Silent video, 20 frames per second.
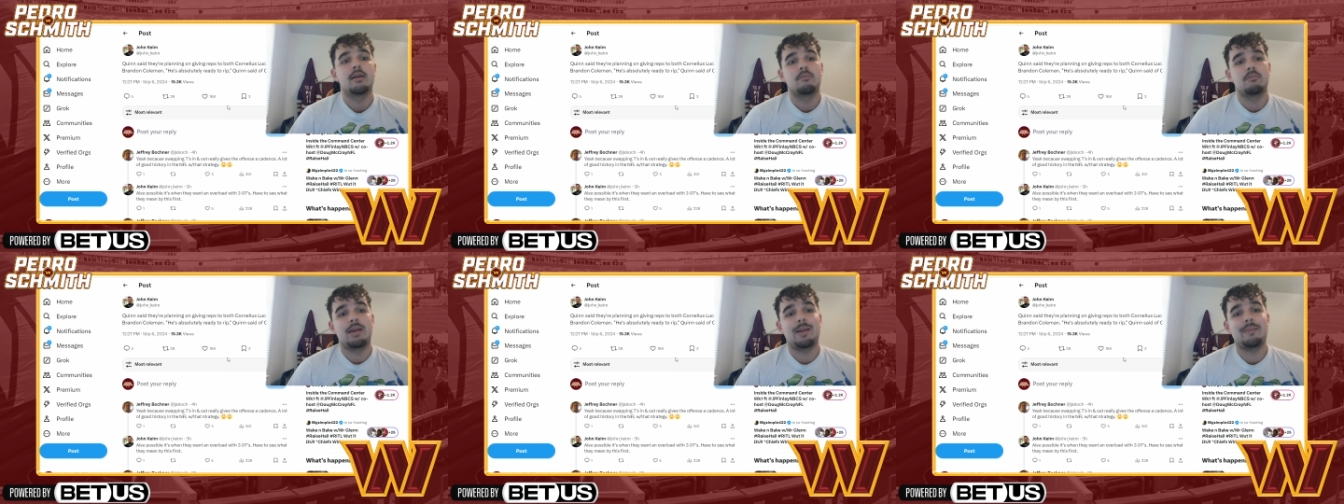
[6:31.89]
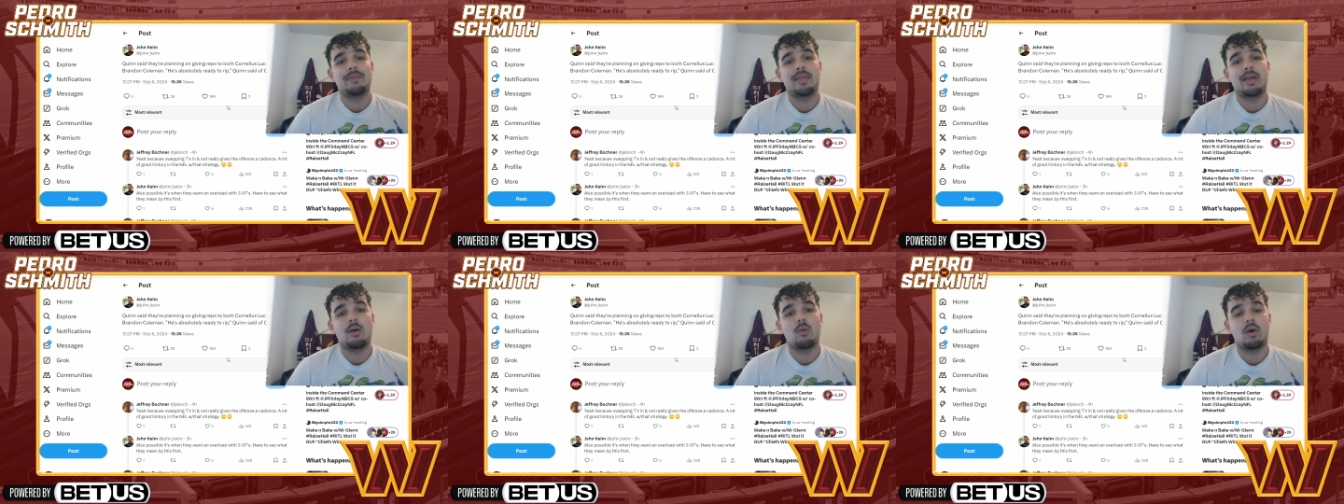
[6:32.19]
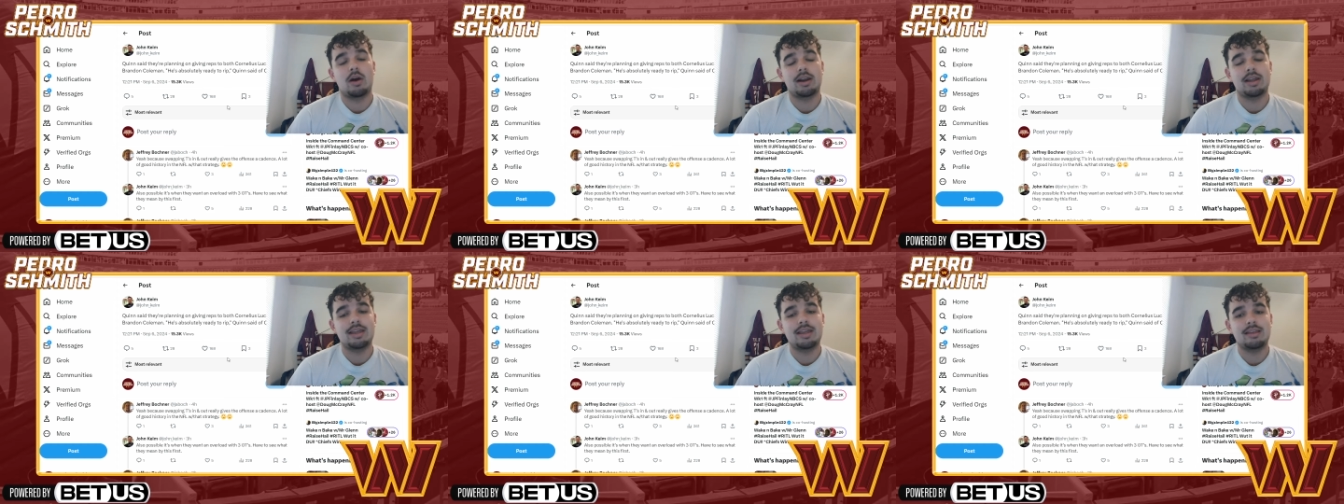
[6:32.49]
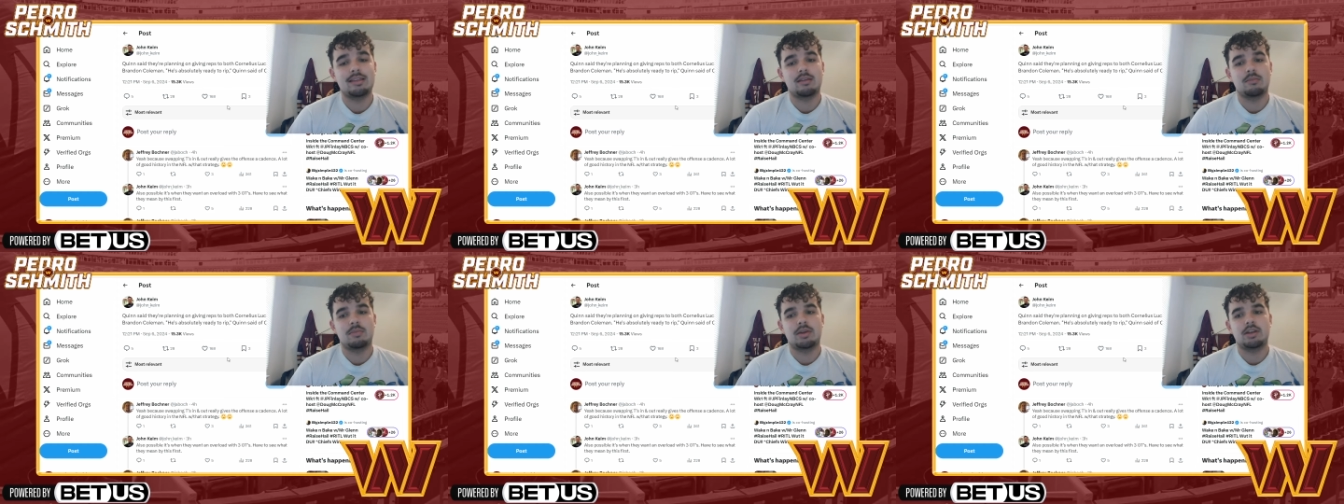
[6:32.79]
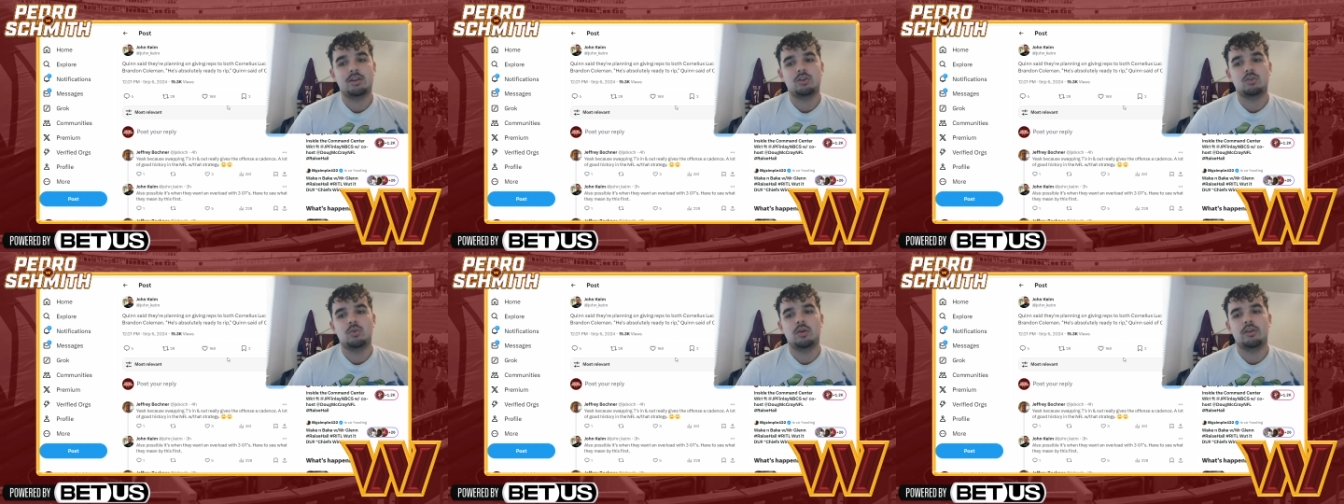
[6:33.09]
Maybe they want to ease him
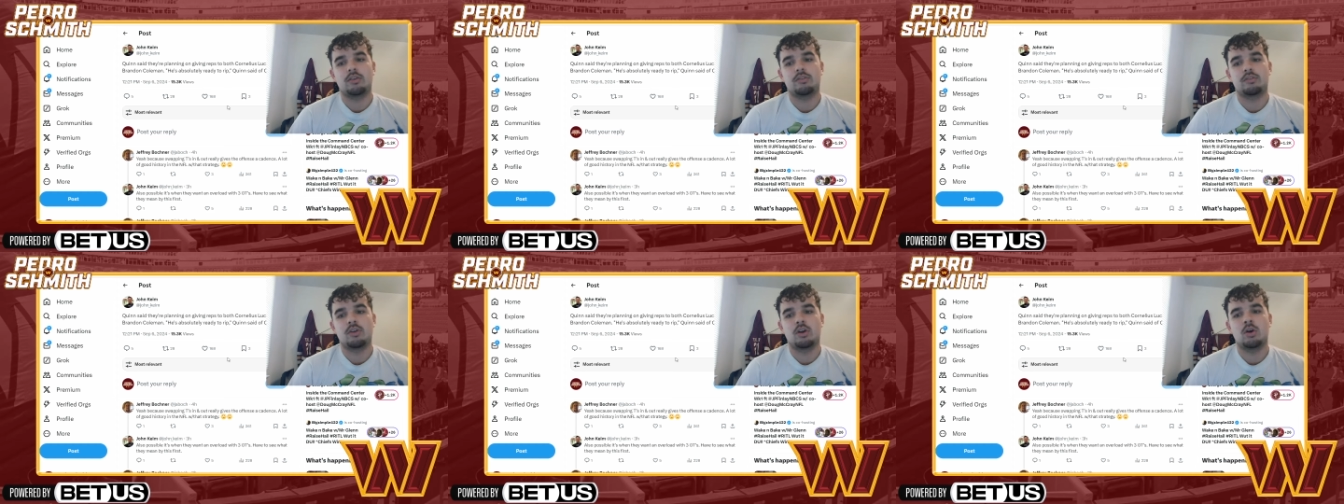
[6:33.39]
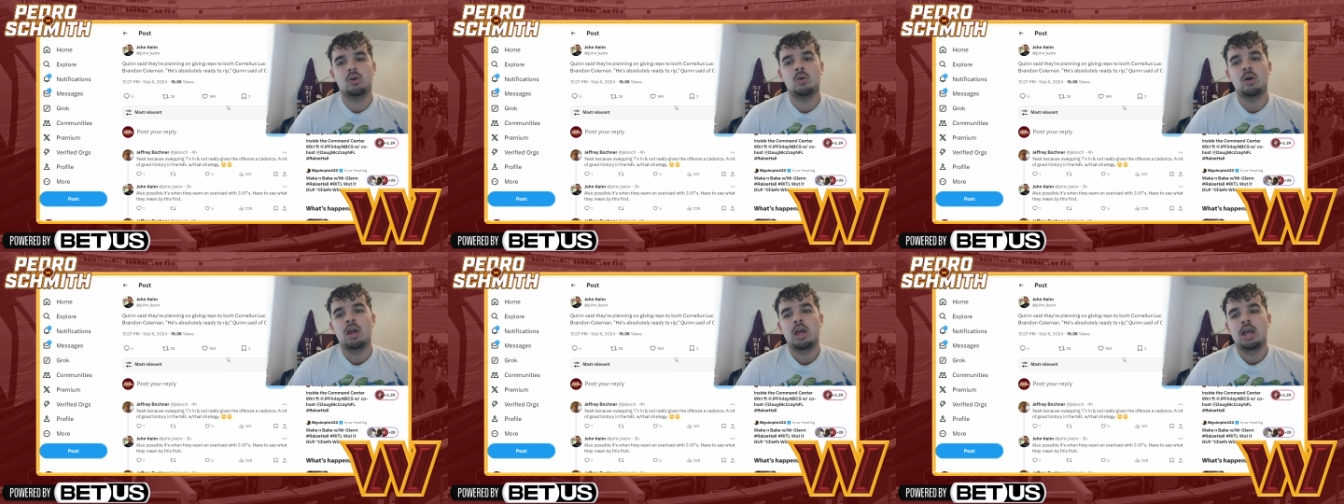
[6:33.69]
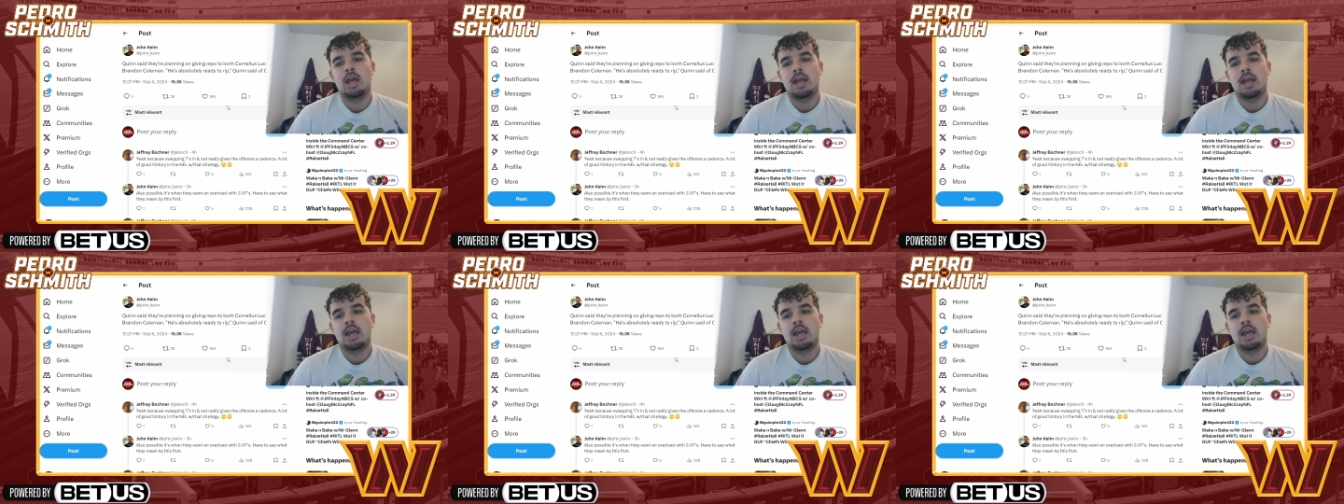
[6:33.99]
into it. So